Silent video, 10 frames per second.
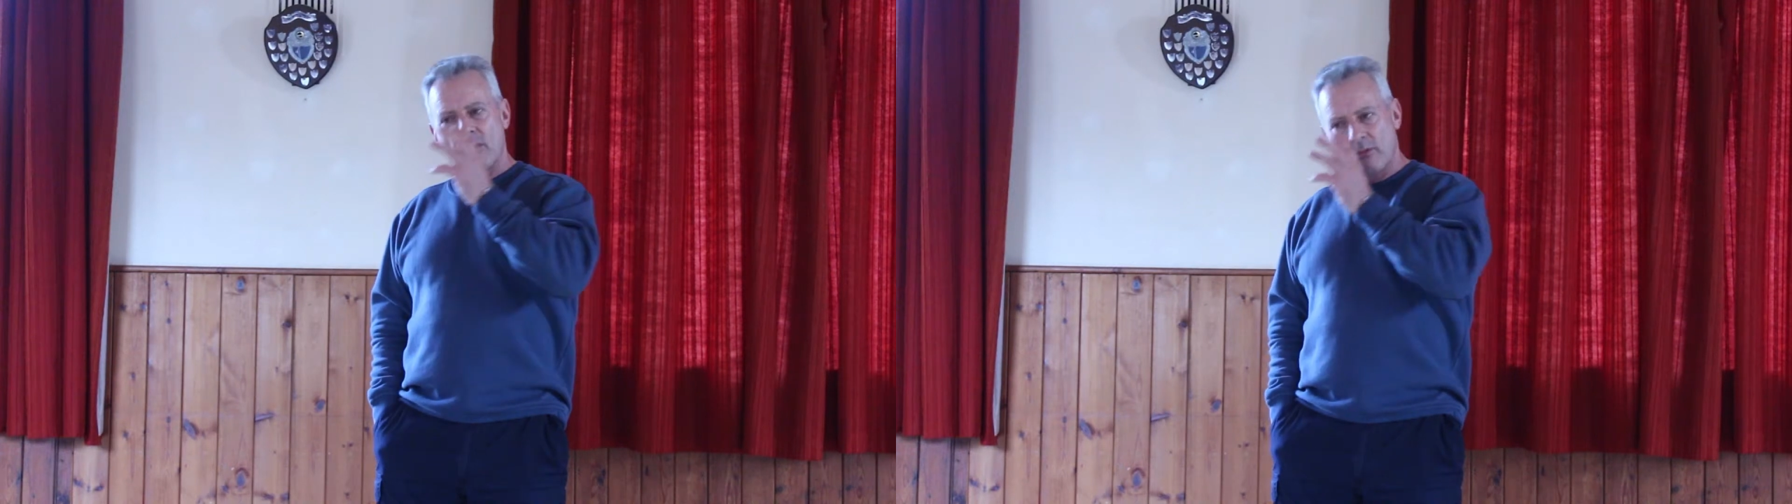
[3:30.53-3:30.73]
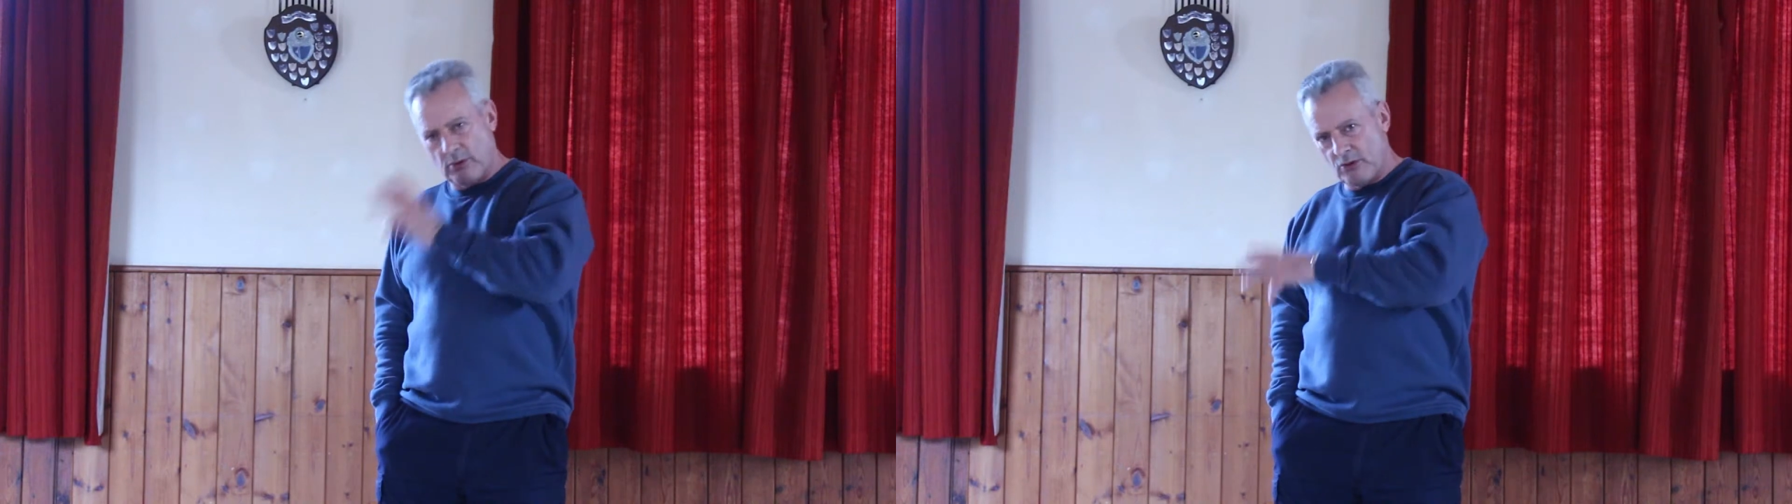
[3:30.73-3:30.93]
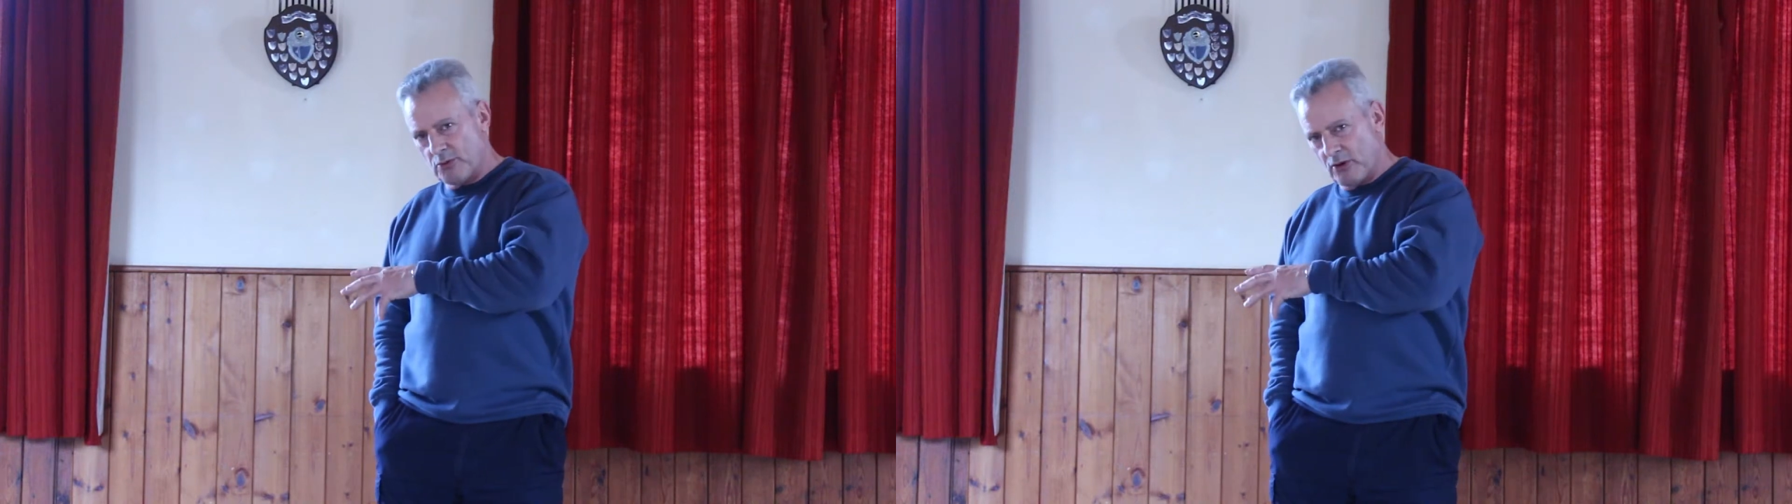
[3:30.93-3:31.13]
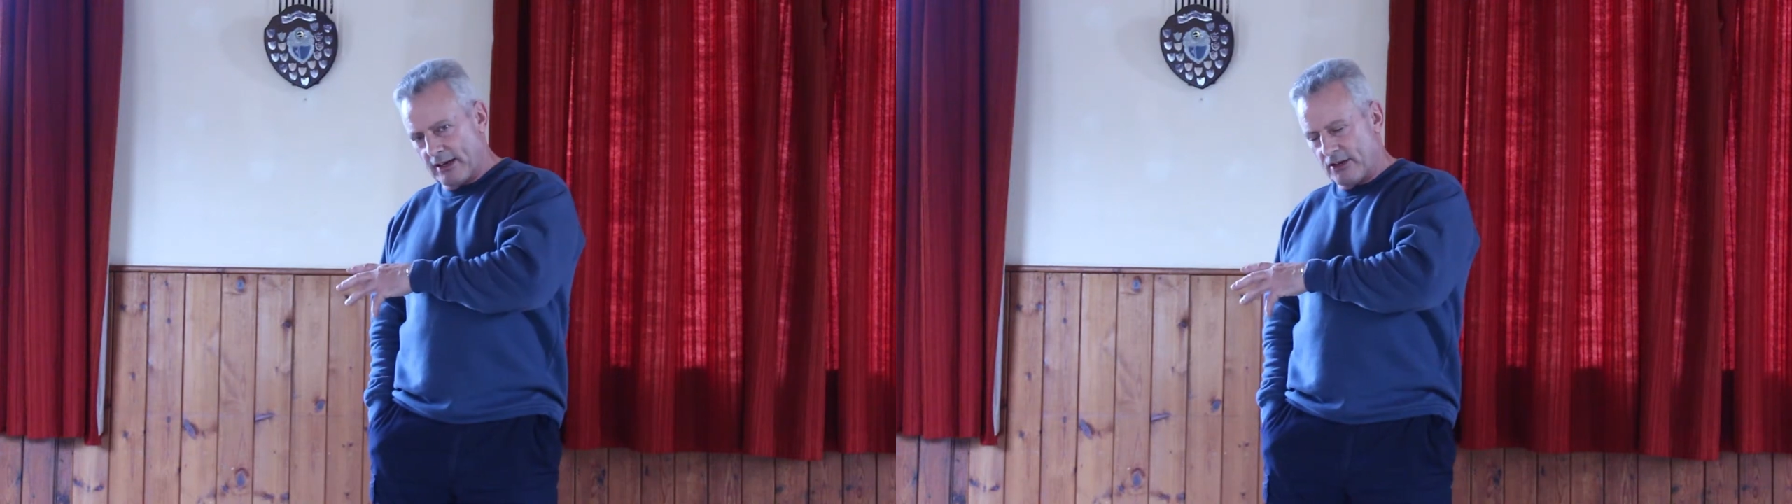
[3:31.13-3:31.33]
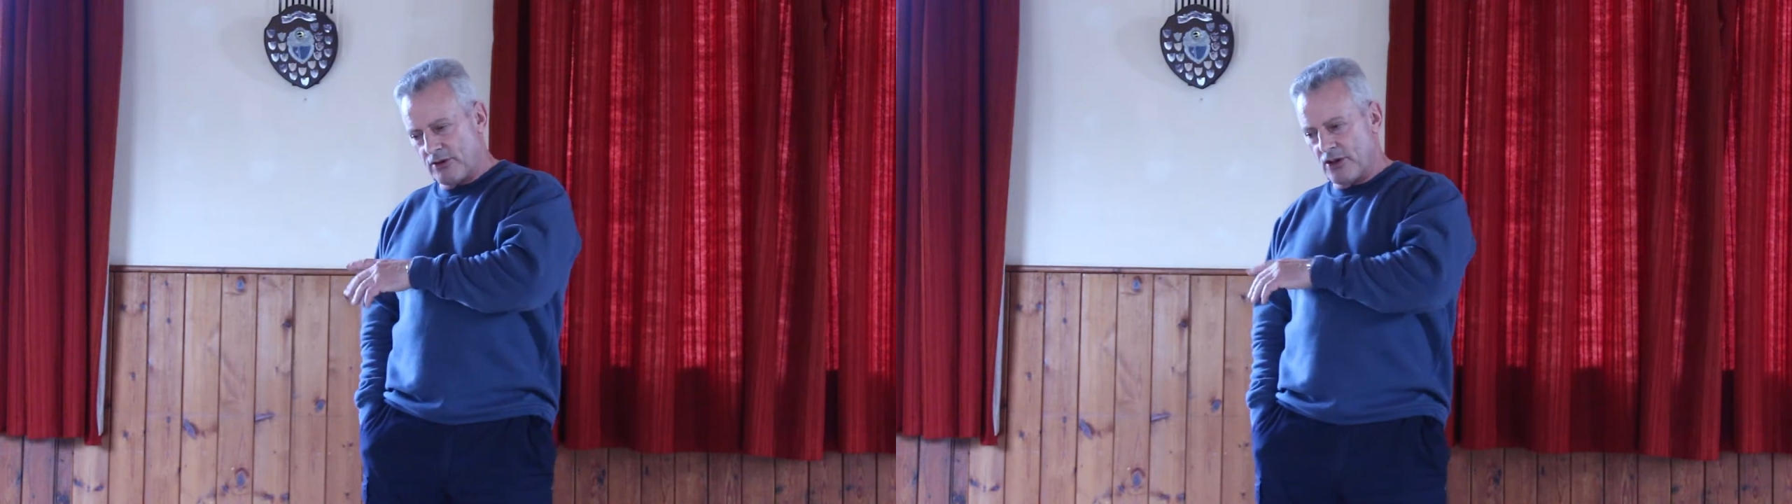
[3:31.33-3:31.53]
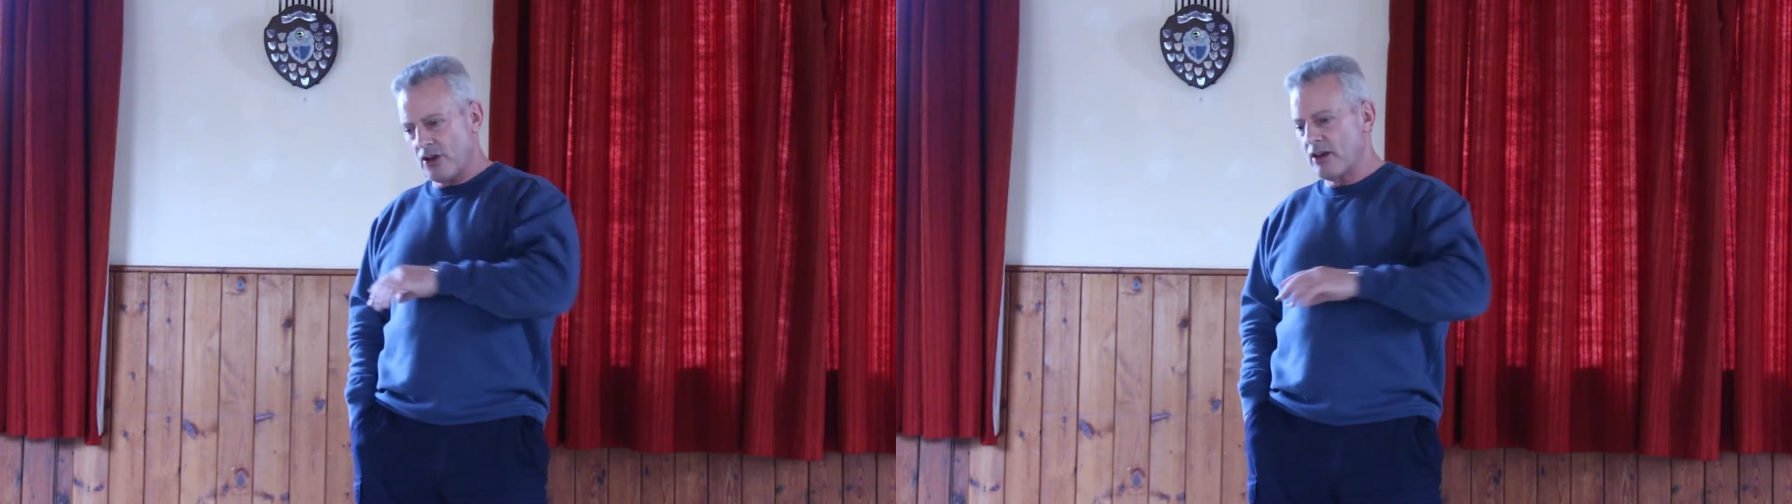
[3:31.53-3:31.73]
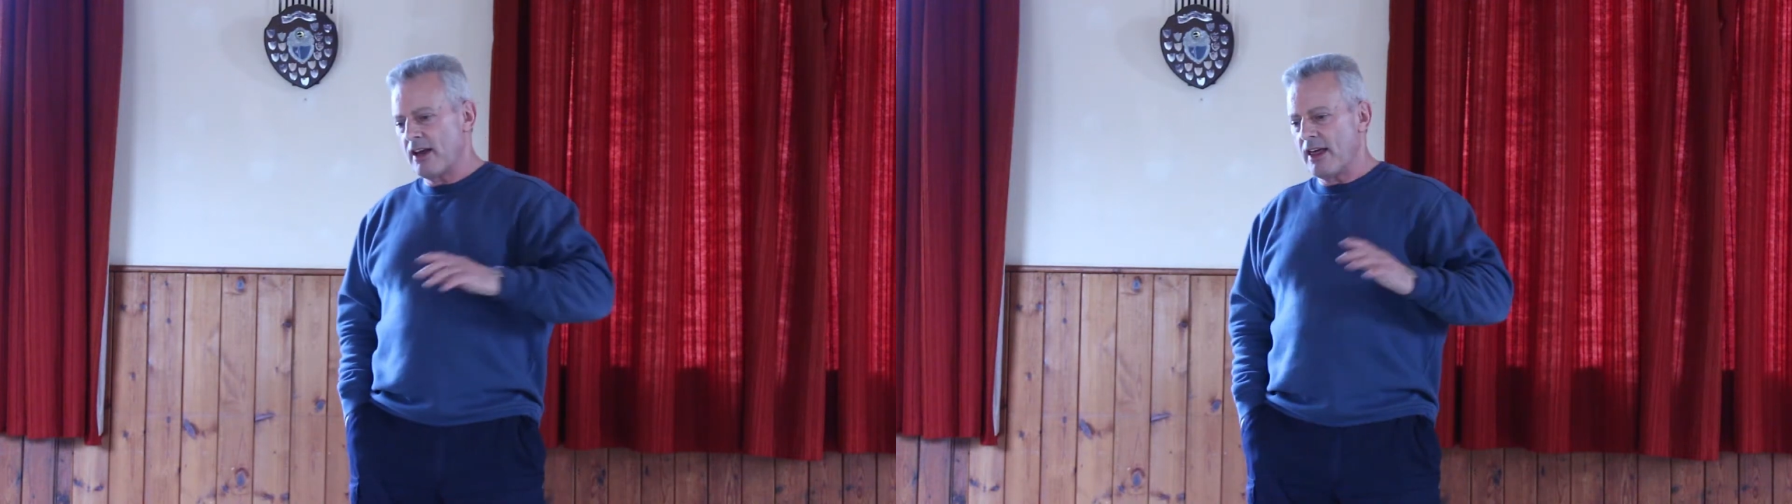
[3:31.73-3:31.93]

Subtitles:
post-workout stretching.